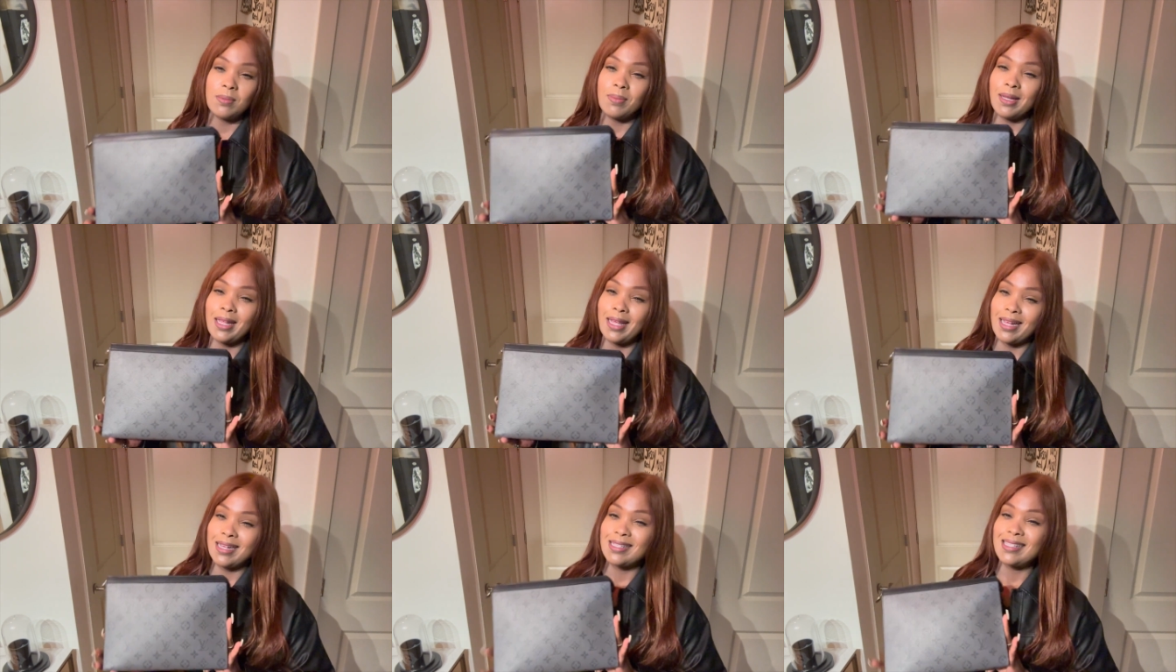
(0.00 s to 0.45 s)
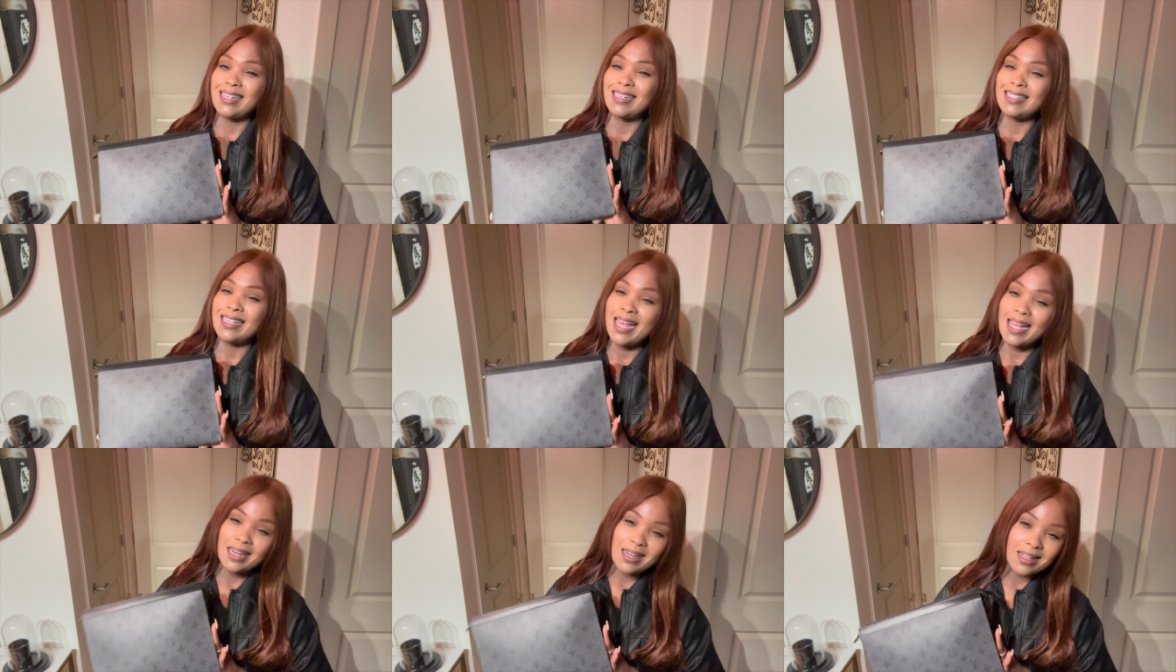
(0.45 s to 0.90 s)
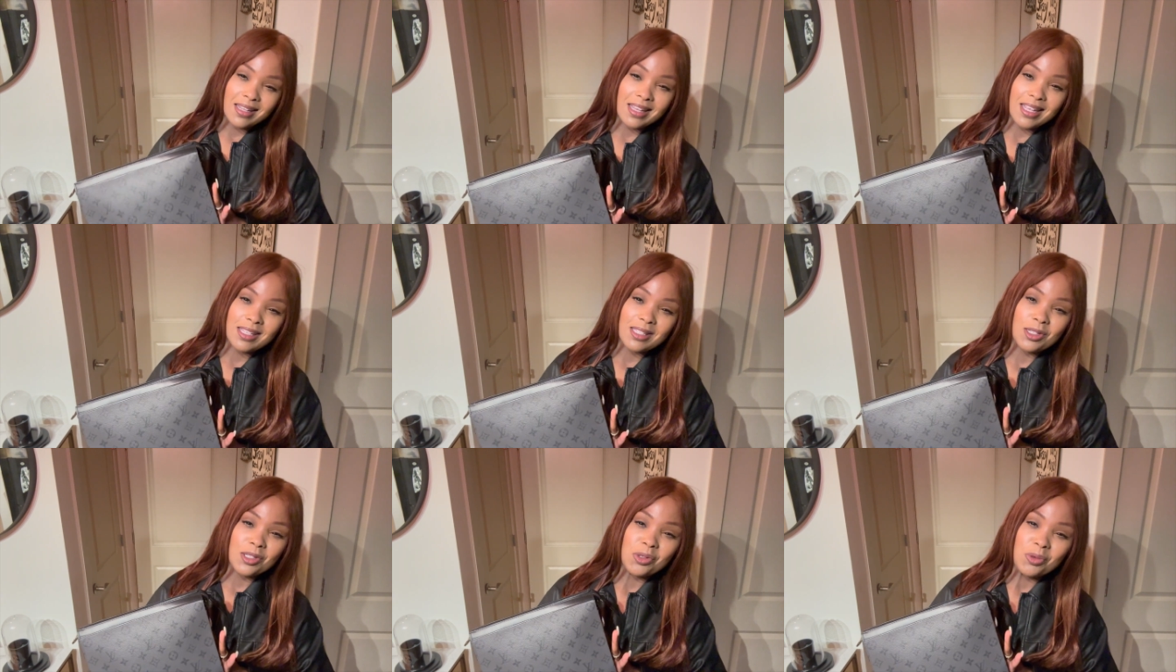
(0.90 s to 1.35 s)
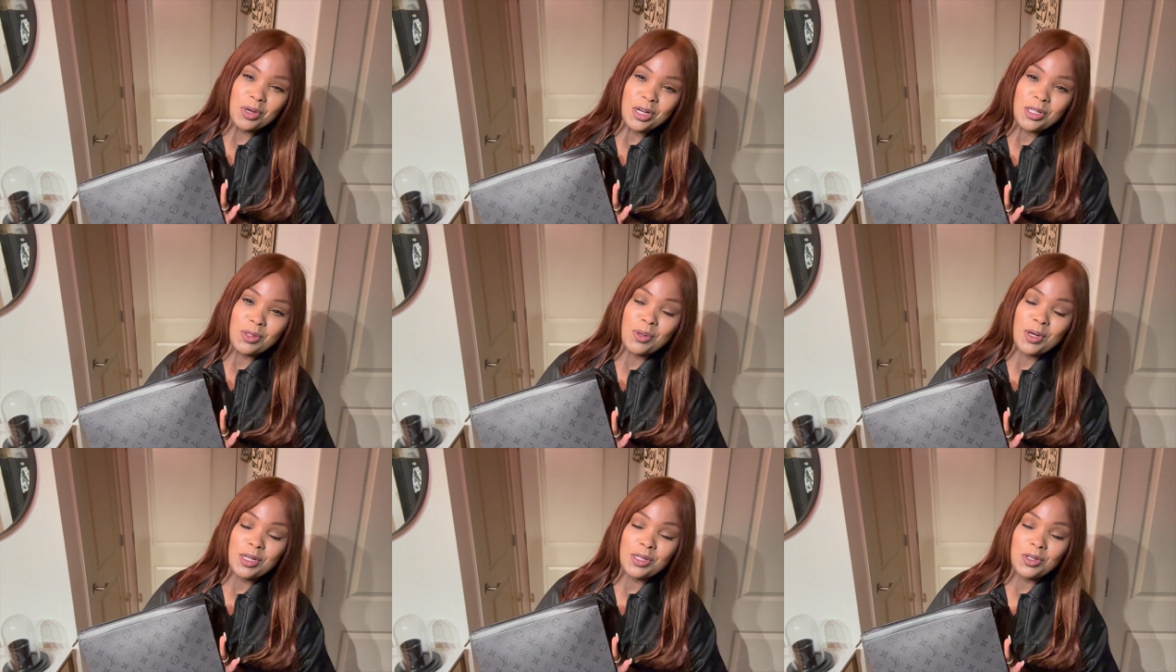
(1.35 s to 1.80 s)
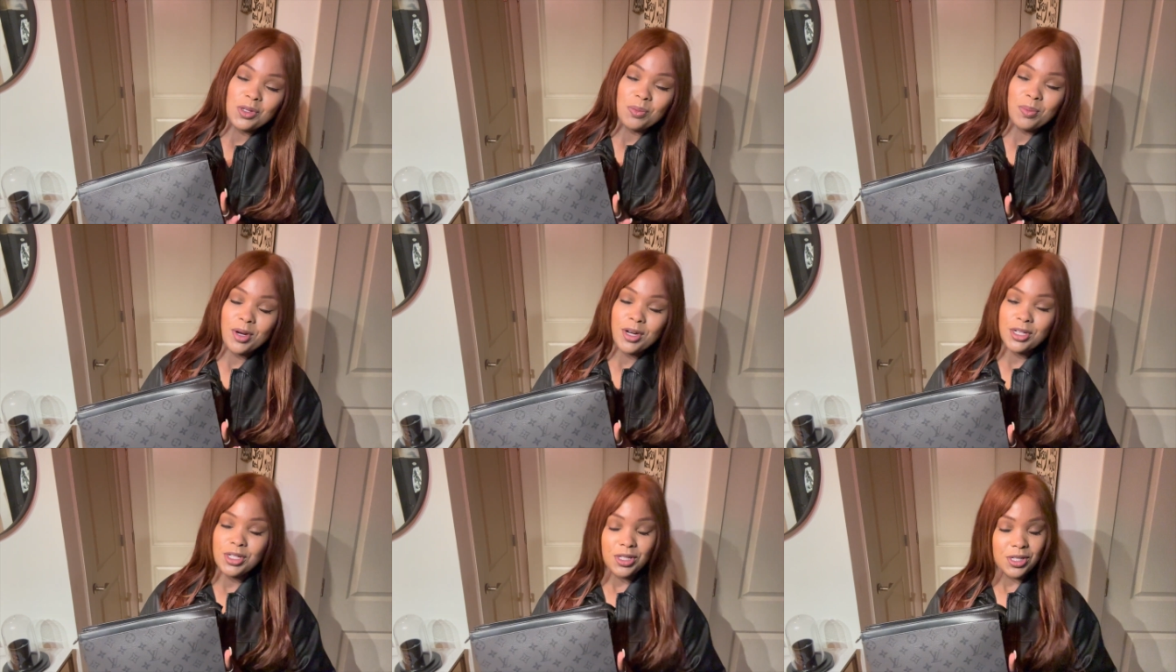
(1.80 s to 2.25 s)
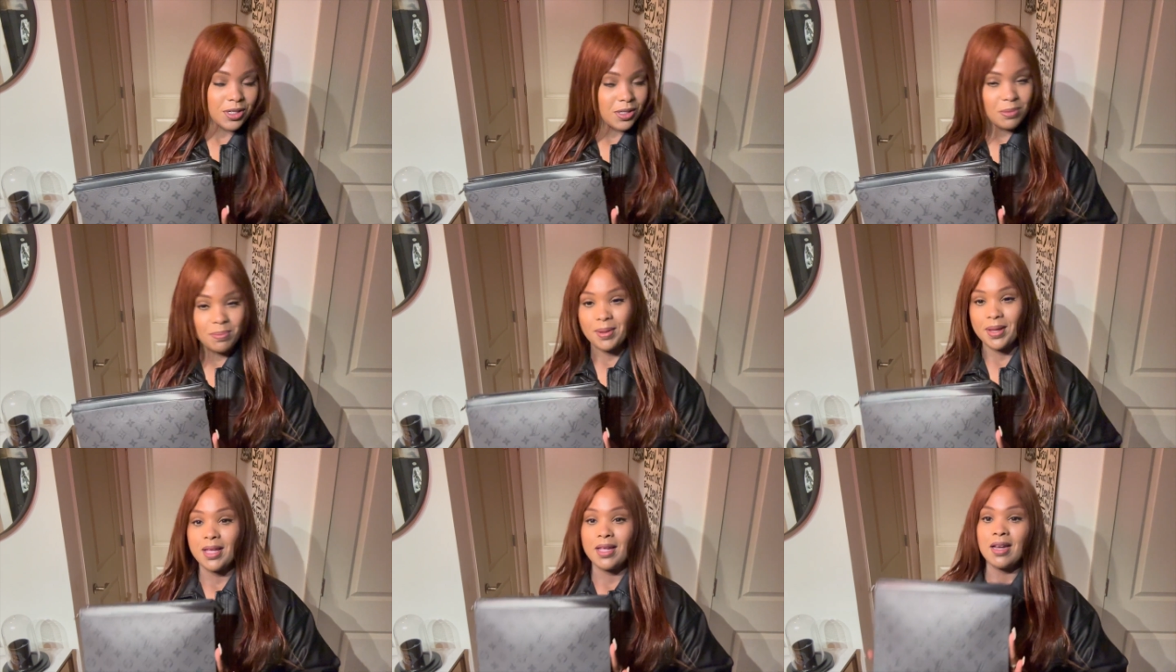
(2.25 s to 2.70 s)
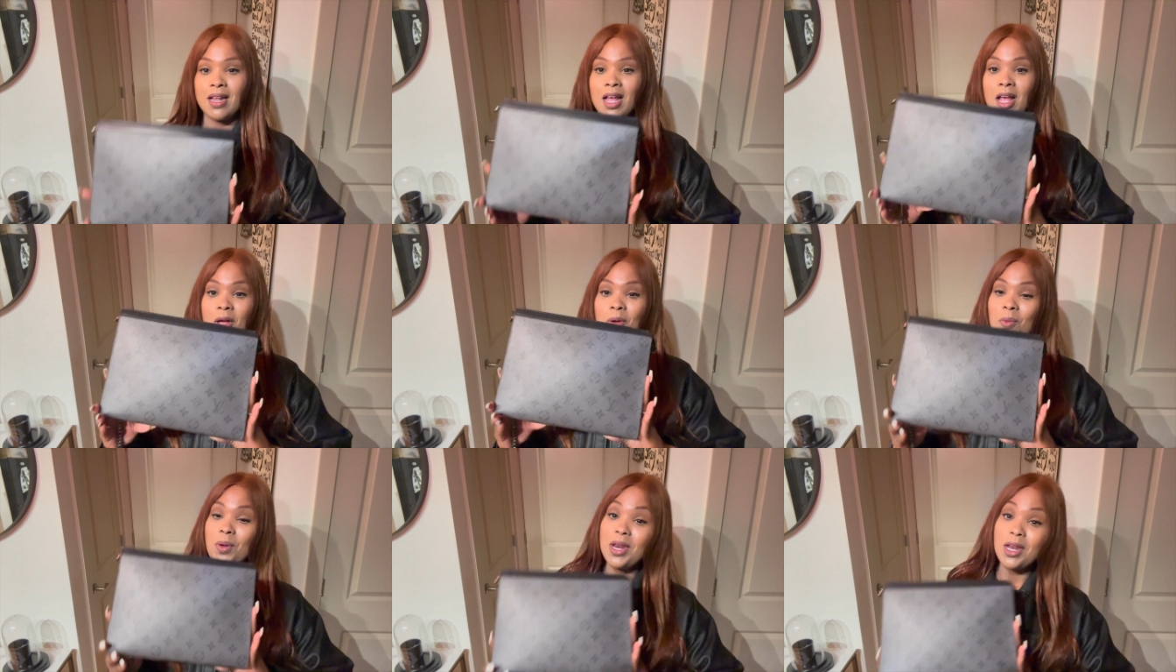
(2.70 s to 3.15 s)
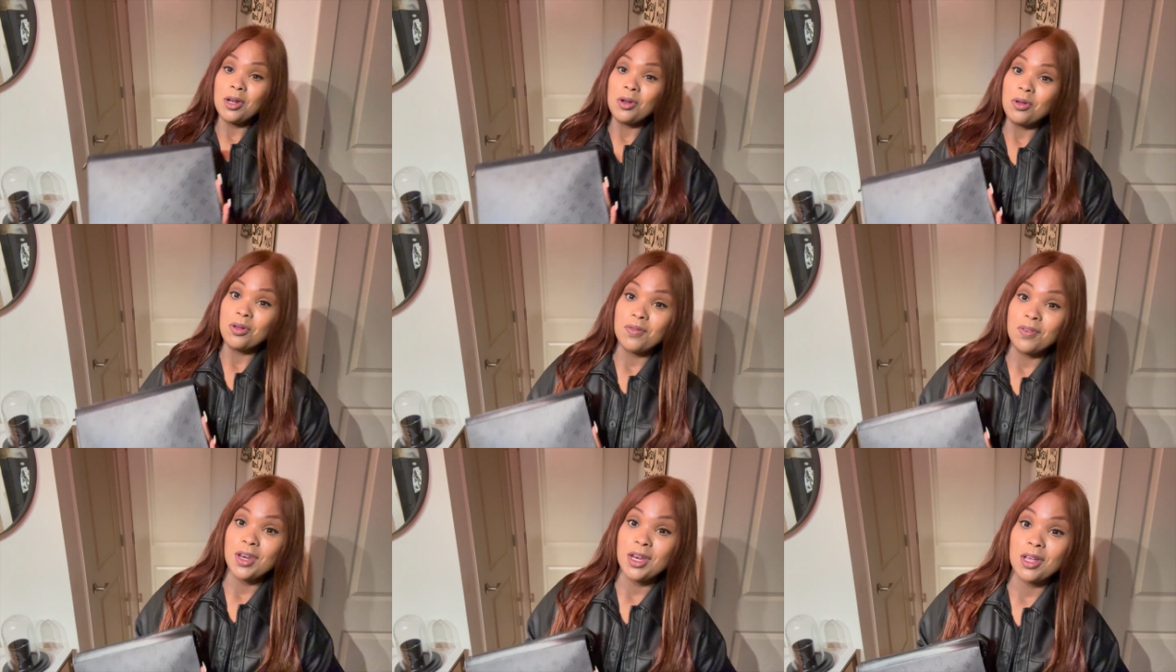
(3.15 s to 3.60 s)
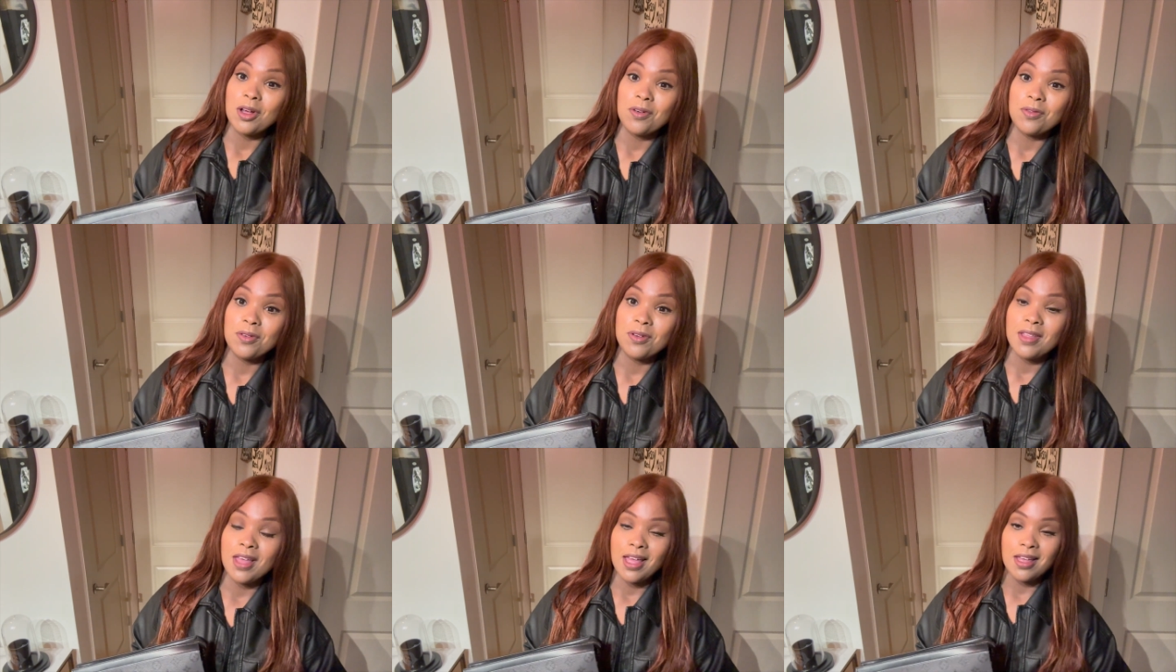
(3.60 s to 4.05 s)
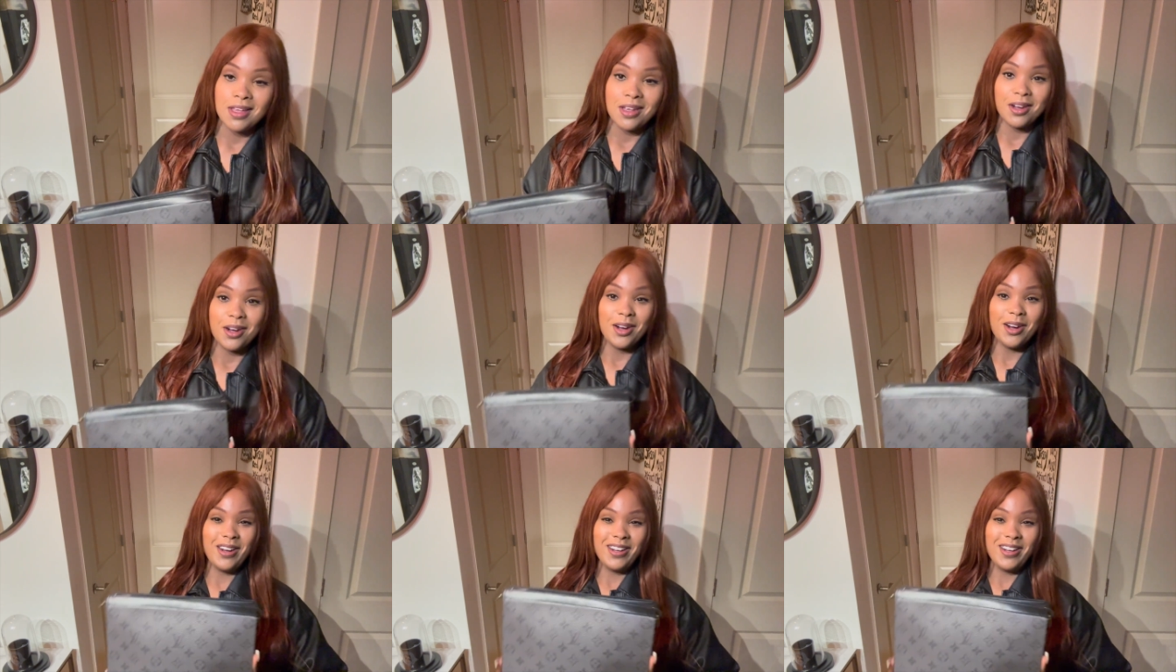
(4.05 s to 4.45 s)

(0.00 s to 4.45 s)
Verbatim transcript: But like I said, technically it's a 2022 purchase, but we didn't do a video for that year.